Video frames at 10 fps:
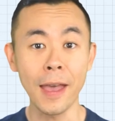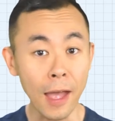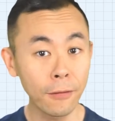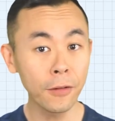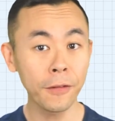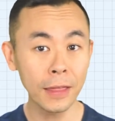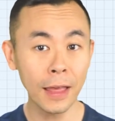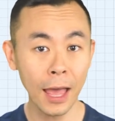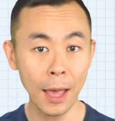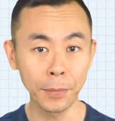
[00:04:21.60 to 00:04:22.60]
Everything
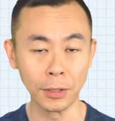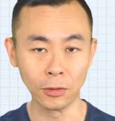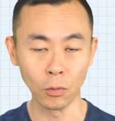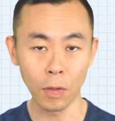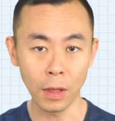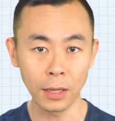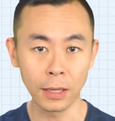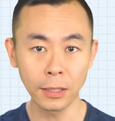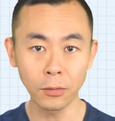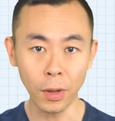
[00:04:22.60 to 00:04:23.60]
that happens within
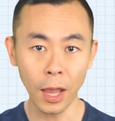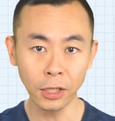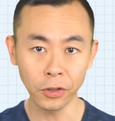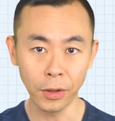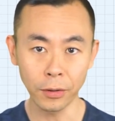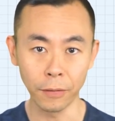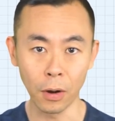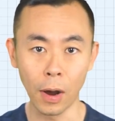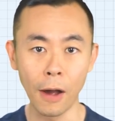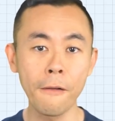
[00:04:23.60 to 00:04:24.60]
this retention
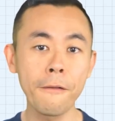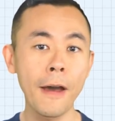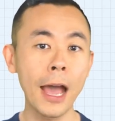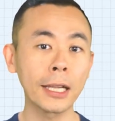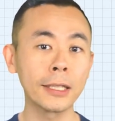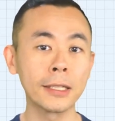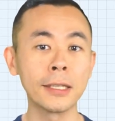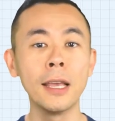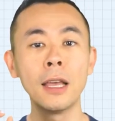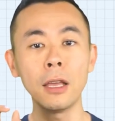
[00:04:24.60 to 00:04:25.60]
interval
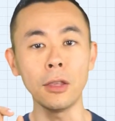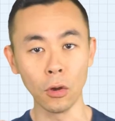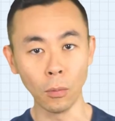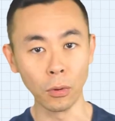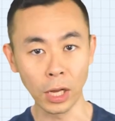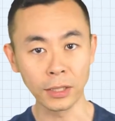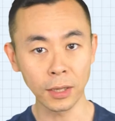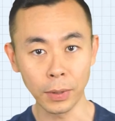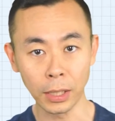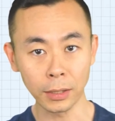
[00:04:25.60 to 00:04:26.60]
affects your brain's
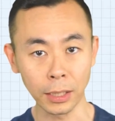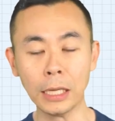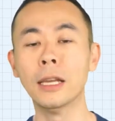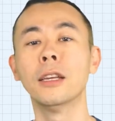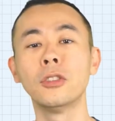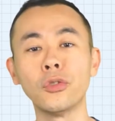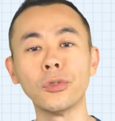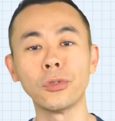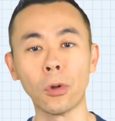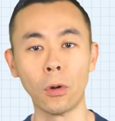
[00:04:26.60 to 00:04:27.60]
ability to
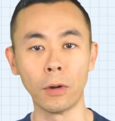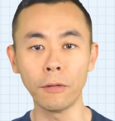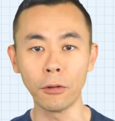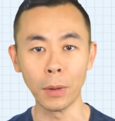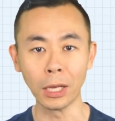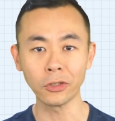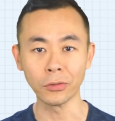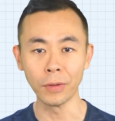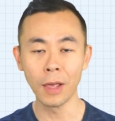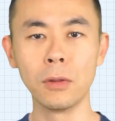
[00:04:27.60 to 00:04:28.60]
store
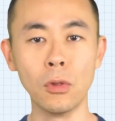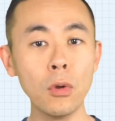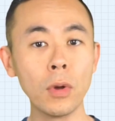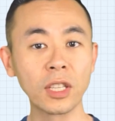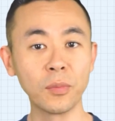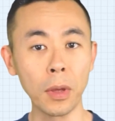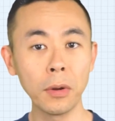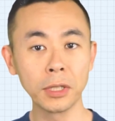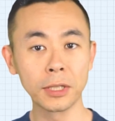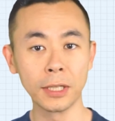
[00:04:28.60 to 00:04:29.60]
information. New
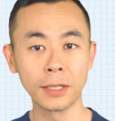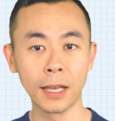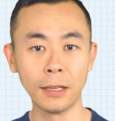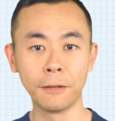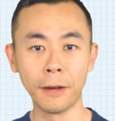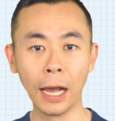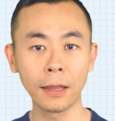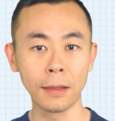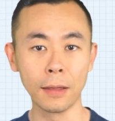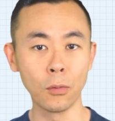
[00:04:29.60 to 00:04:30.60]
experiences can
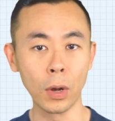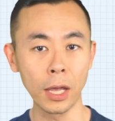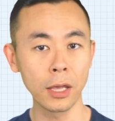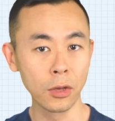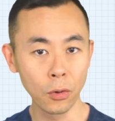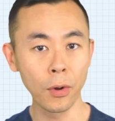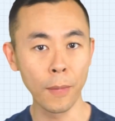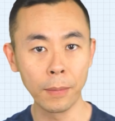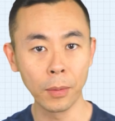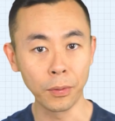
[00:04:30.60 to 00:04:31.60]
affect the way you
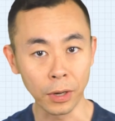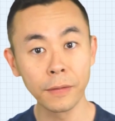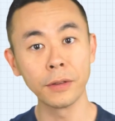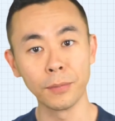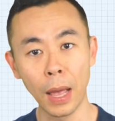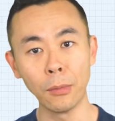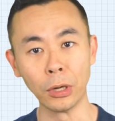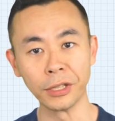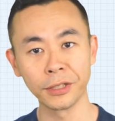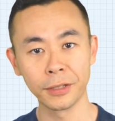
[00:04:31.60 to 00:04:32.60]
remember previous
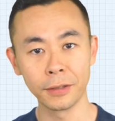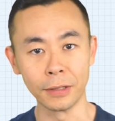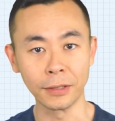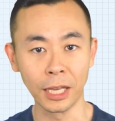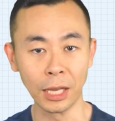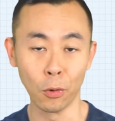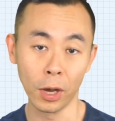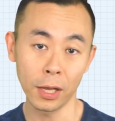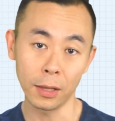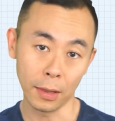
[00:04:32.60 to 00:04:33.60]
memories. The same
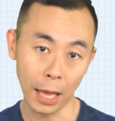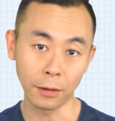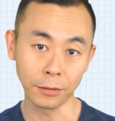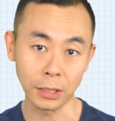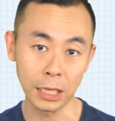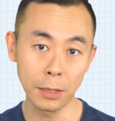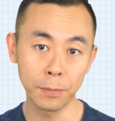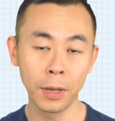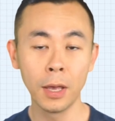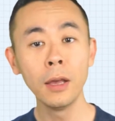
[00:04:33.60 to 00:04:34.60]
way, lack of
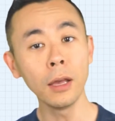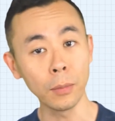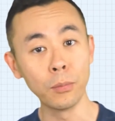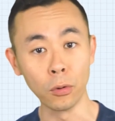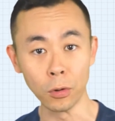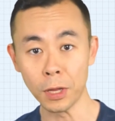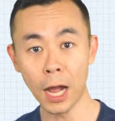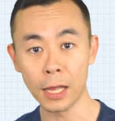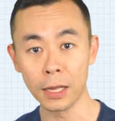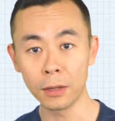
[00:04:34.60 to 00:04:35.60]
sleep, a poor
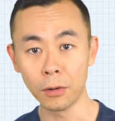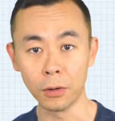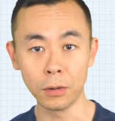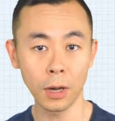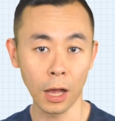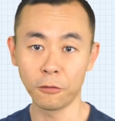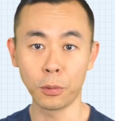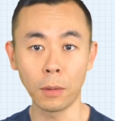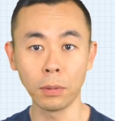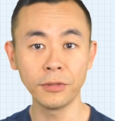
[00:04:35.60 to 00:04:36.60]
diet, or health
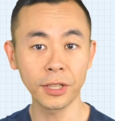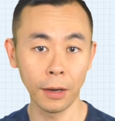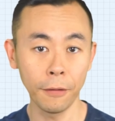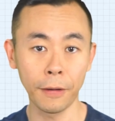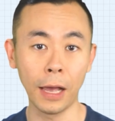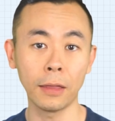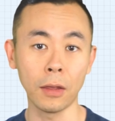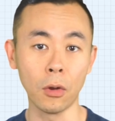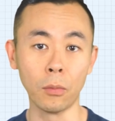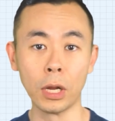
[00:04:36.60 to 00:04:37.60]
problems can affect
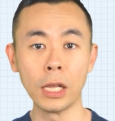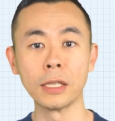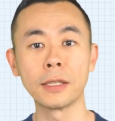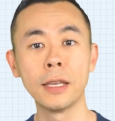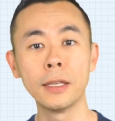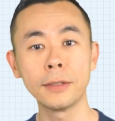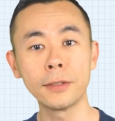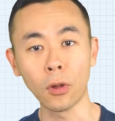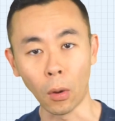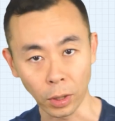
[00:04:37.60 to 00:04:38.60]
your brain's
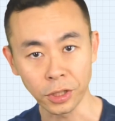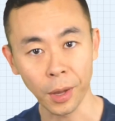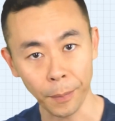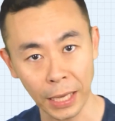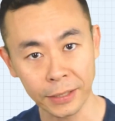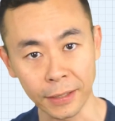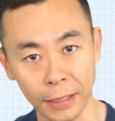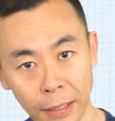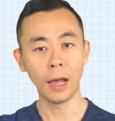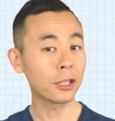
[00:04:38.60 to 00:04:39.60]
storage
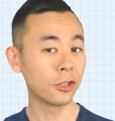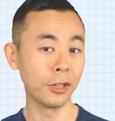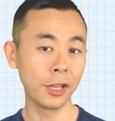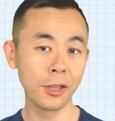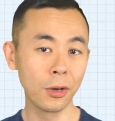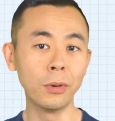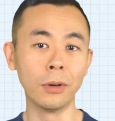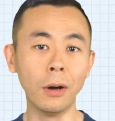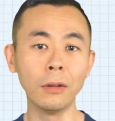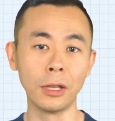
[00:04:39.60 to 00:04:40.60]
capacity. Actually, you
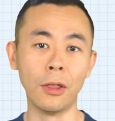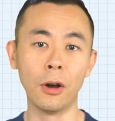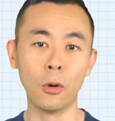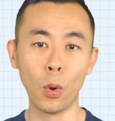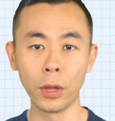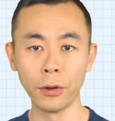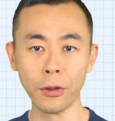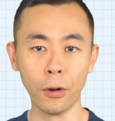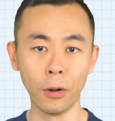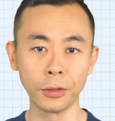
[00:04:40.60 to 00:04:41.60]
will only know whether
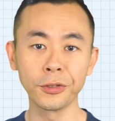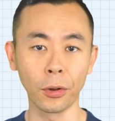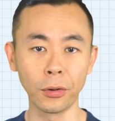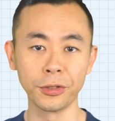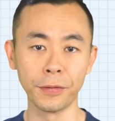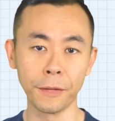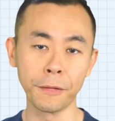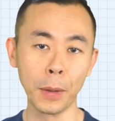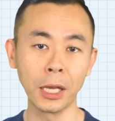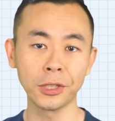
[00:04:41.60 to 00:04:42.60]
your storage of
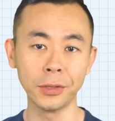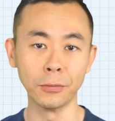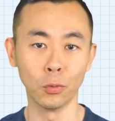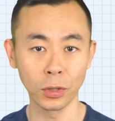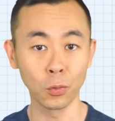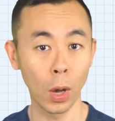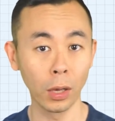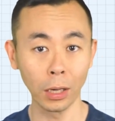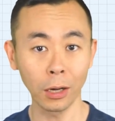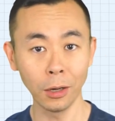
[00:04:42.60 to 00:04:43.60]
information was
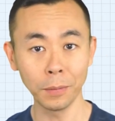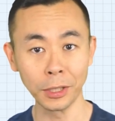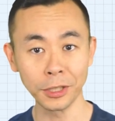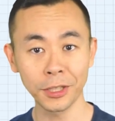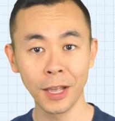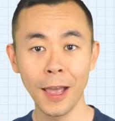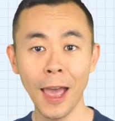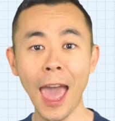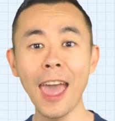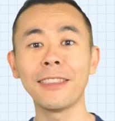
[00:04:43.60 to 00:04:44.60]
well accomplished
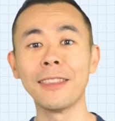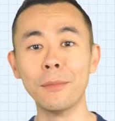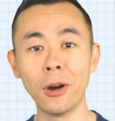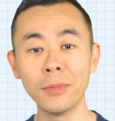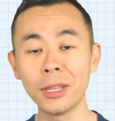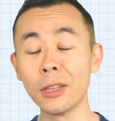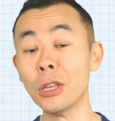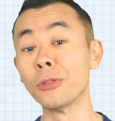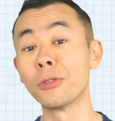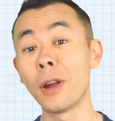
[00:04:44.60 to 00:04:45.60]
at the moment
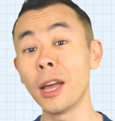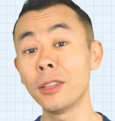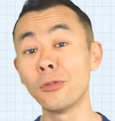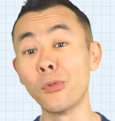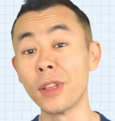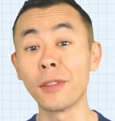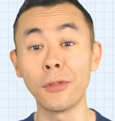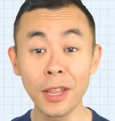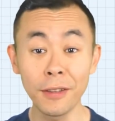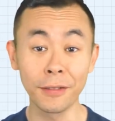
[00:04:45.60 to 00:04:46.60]
you try to
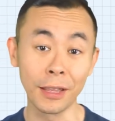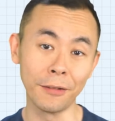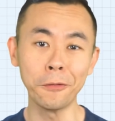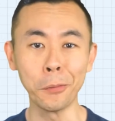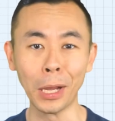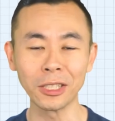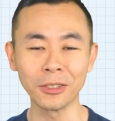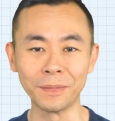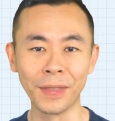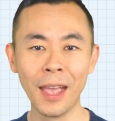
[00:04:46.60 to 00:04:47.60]
retrieve the information.